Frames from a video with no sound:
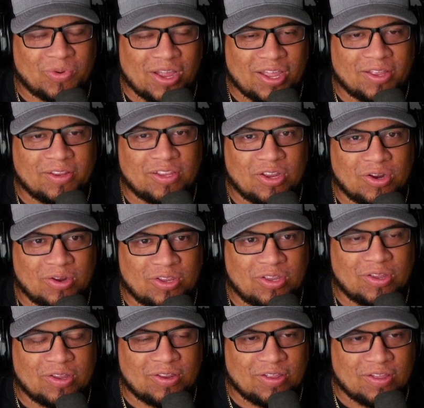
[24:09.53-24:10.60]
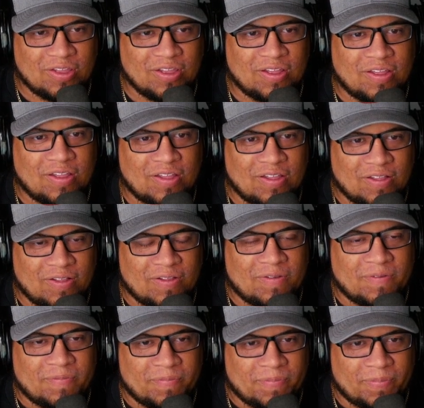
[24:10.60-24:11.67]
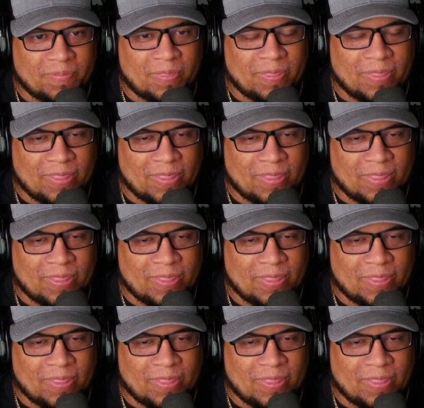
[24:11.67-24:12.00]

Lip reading: The overtime rules were in effect this last